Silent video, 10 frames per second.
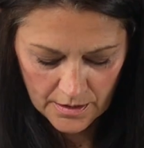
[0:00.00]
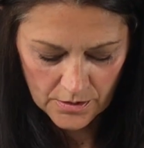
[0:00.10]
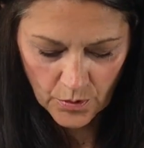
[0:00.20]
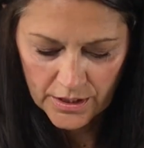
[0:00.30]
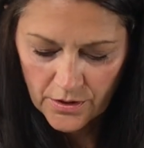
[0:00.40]

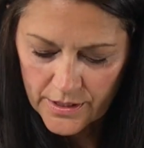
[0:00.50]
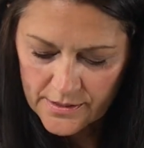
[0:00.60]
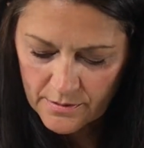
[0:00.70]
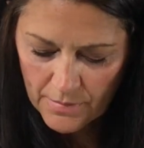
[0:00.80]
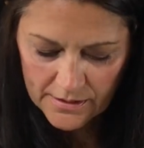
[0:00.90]
So here is
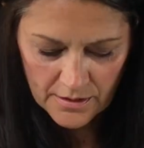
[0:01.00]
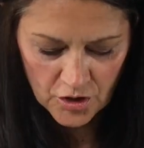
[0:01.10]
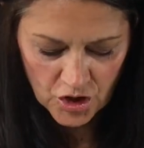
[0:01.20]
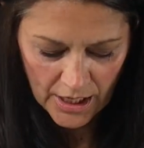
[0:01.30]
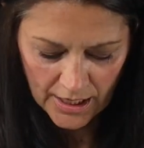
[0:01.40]
the
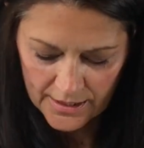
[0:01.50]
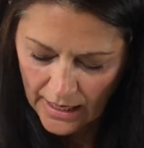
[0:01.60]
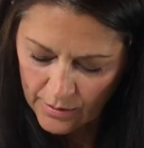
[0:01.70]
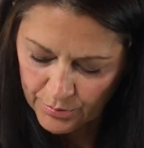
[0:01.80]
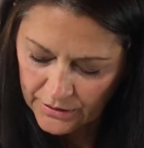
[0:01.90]
message, and
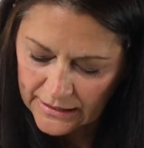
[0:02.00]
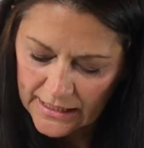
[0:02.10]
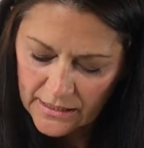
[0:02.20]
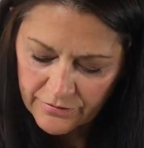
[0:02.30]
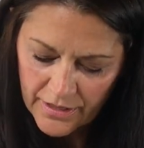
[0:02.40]
I
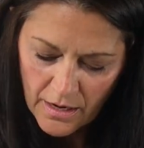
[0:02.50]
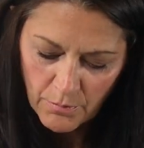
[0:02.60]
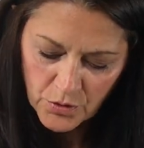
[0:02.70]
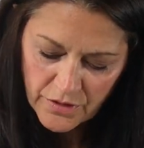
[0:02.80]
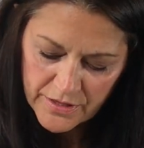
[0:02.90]
believe
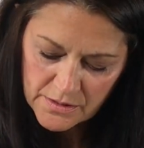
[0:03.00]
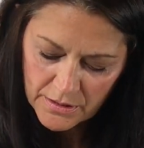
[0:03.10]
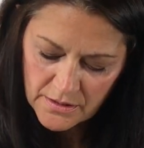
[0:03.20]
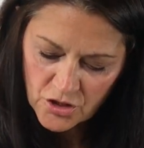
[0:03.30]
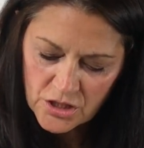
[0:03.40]
most of these
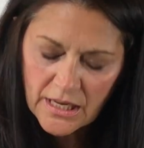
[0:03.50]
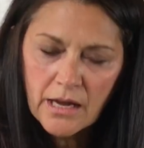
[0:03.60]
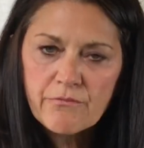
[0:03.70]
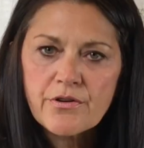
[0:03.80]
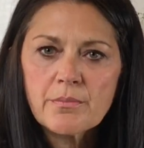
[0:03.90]
messages
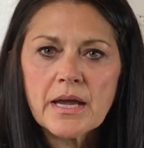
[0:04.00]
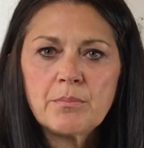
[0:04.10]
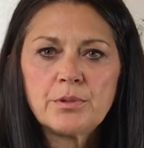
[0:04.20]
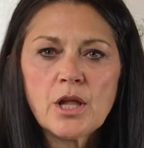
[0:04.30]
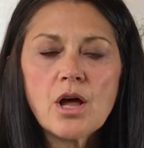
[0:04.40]
came from a
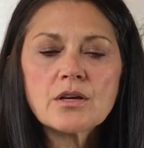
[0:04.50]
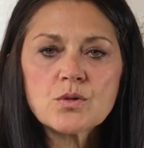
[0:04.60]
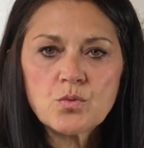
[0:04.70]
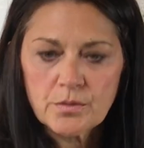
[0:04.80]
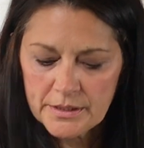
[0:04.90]
blonde
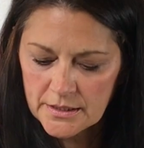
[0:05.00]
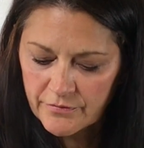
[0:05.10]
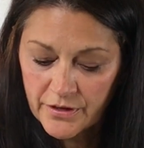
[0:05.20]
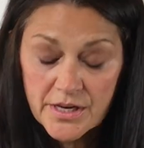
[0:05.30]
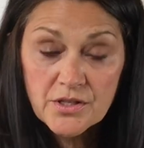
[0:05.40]
woman, a
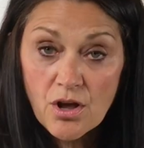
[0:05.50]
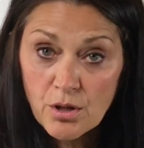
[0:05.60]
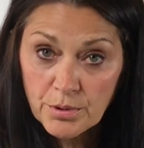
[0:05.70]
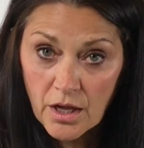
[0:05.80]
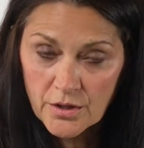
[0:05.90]
very tall
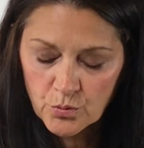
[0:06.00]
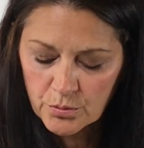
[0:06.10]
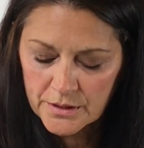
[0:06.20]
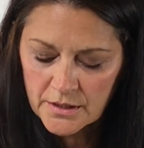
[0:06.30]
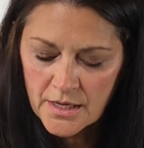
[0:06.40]
blonde
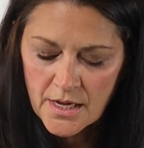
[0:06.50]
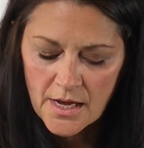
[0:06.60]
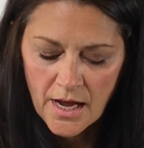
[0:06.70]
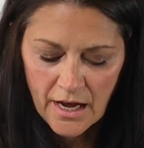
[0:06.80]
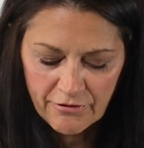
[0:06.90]
woman,
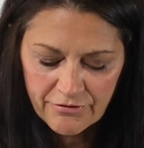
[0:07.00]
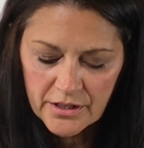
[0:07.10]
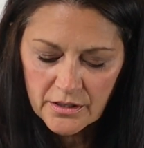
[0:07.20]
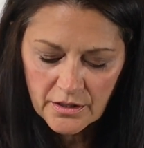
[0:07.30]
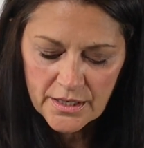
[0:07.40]
I
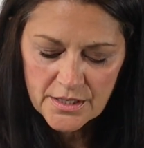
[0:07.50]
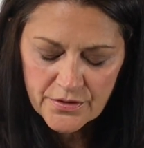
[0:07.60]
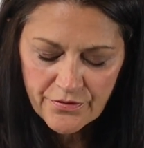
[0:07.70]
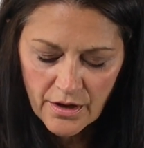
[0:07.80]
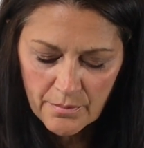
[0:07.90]
feel is
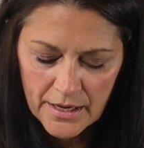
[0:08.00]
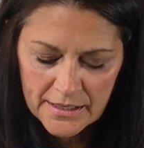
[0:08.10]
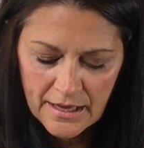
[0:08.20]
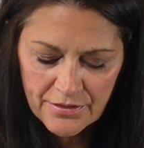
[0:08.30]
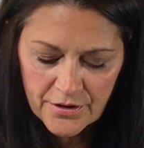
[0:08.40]
from
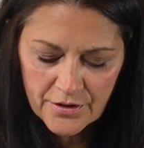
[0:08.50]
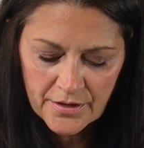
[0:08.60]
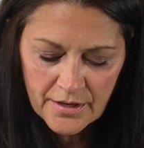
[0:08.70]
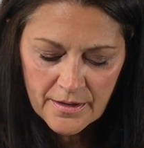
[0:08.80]
another